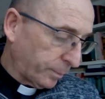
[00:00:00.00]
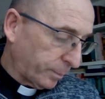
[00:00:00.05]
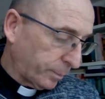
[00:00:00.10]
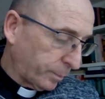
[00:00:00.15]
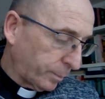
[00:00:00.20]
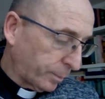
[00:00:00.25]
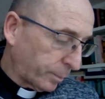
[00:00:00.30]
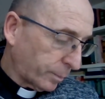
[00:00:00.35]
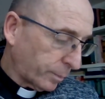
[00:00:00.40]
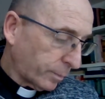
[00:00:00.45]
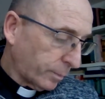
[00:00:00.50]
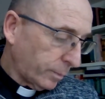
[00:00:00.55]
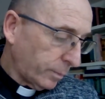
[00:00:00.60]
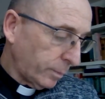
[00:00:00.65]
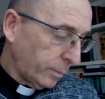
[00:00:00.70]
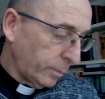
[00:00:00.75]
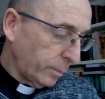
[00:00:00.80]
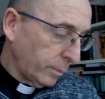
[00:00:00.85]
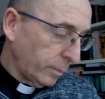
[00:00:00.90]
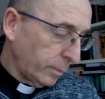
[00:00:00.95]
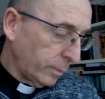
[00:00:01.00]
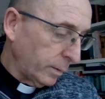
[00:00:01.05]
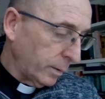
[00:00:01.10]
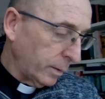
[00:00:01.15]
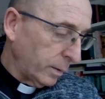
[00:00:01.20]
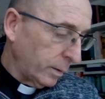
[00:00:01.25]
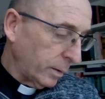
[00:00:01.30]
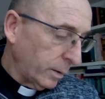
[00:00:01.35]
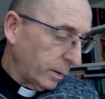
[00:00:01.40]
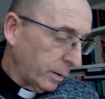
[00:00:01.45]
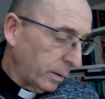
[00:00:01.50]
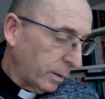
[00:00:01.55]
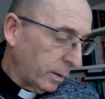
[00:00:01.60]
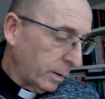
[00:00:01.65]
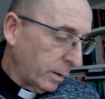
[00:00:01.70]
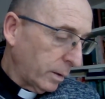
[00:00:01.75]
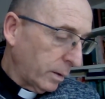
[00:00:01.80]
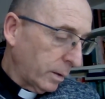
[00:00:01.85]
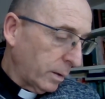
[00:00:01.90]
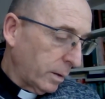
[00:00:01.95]

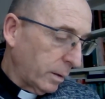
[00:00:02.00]
Nobody speaks.